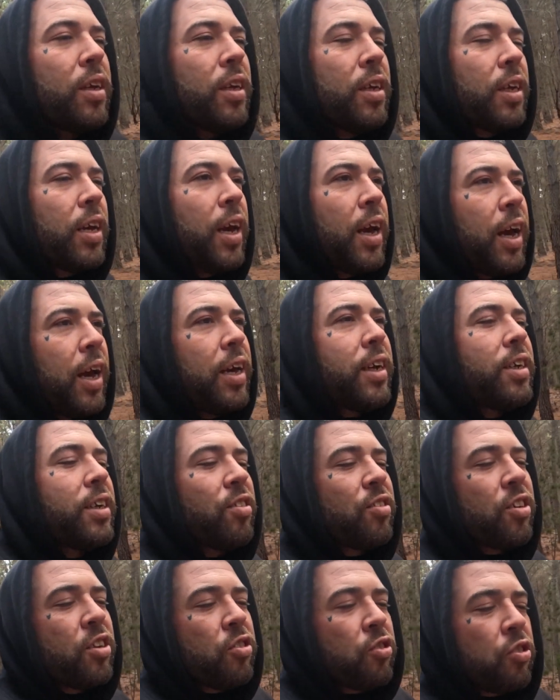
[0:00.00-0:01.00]
Yeah,
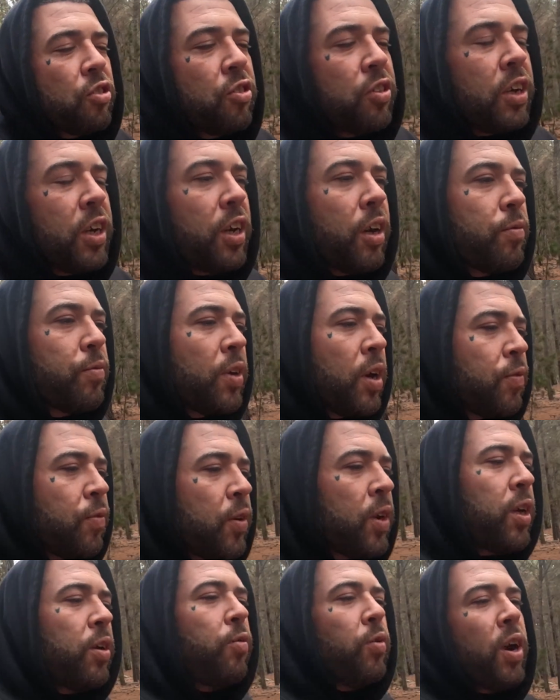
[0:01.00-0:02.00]
it's interesting. I've
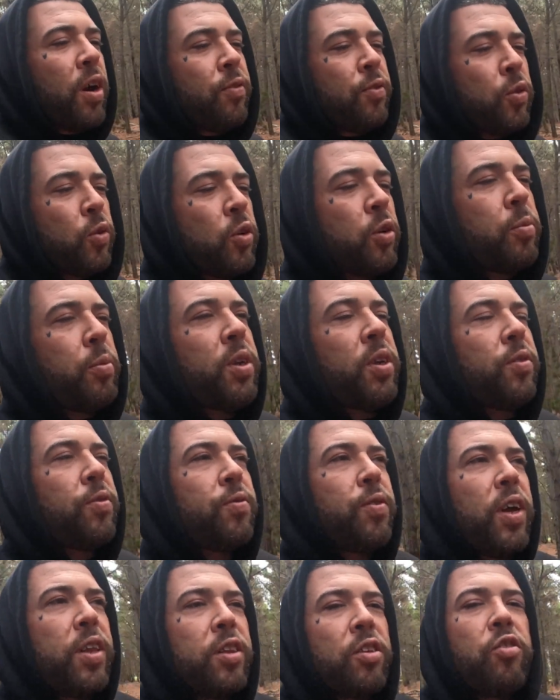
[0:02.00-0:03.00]
definitely ruffled a bit of
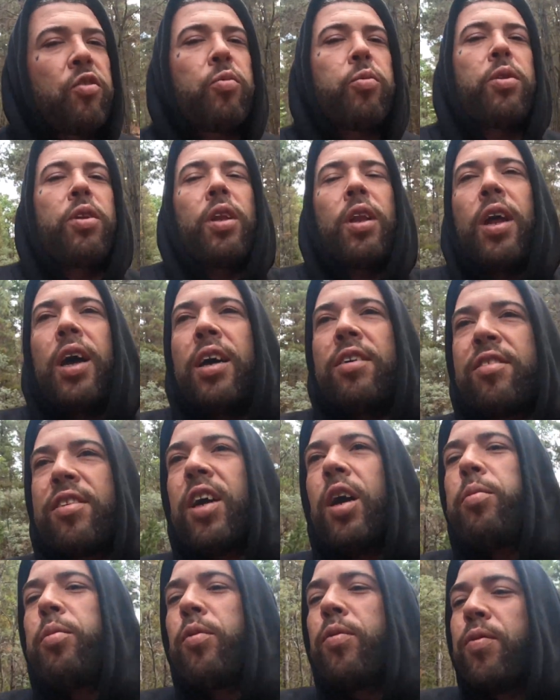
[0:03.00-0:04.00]
feathers with the last
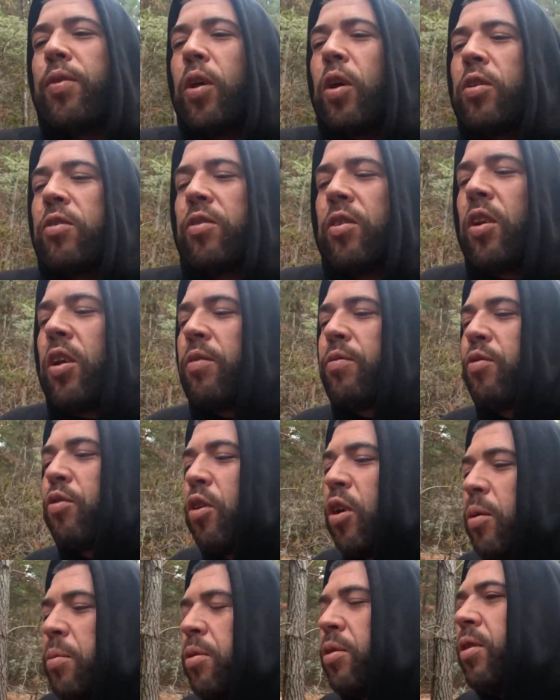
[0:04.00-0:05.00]
couple of vlogs that I've
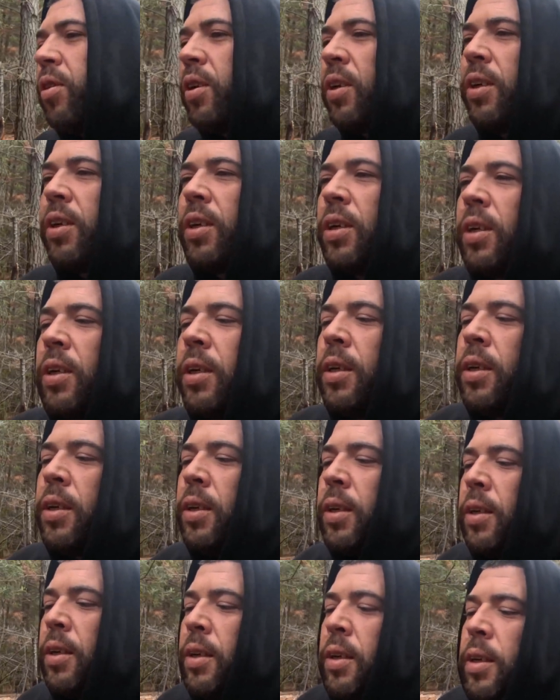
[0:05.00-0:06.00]
dropped.
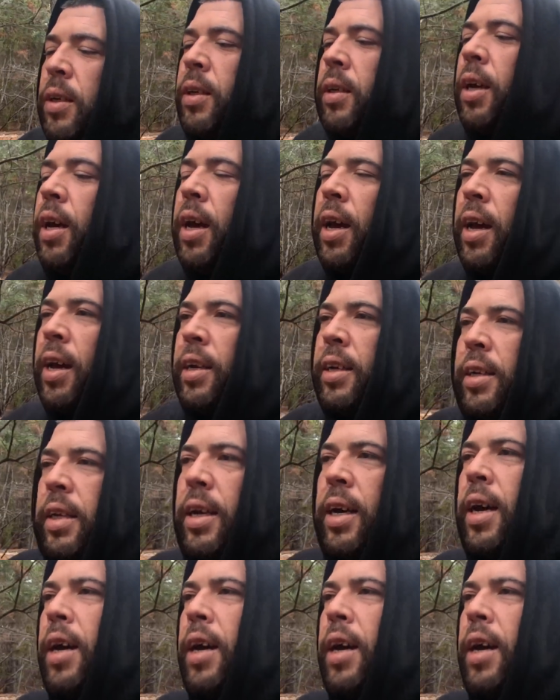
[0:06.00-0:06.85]
And,